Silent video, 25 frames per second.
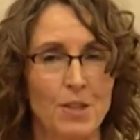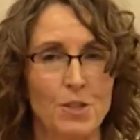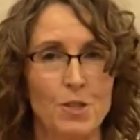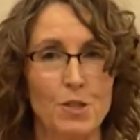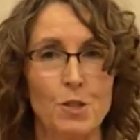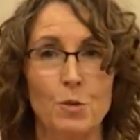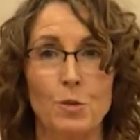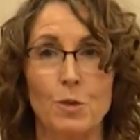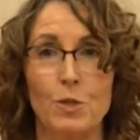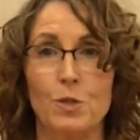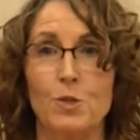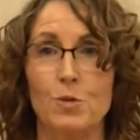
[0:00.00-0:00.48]

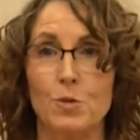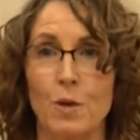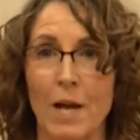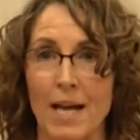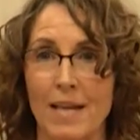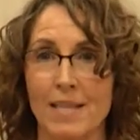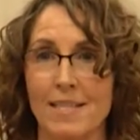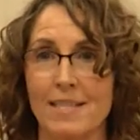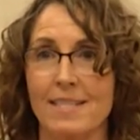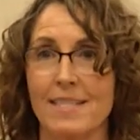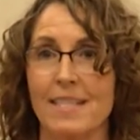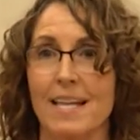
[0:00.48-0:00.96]
to
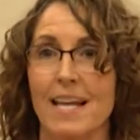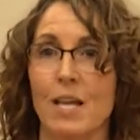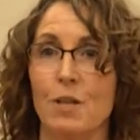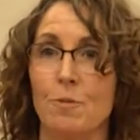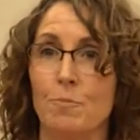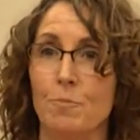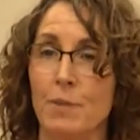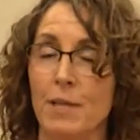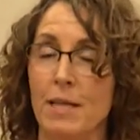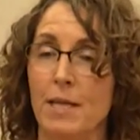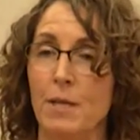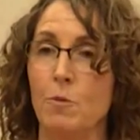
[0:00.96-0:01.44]
address
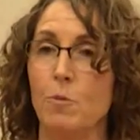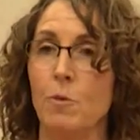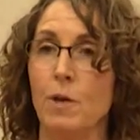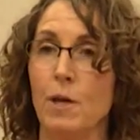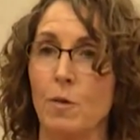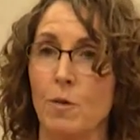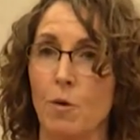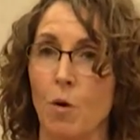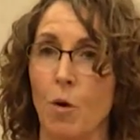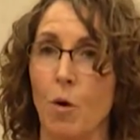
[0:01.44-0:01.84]
and be with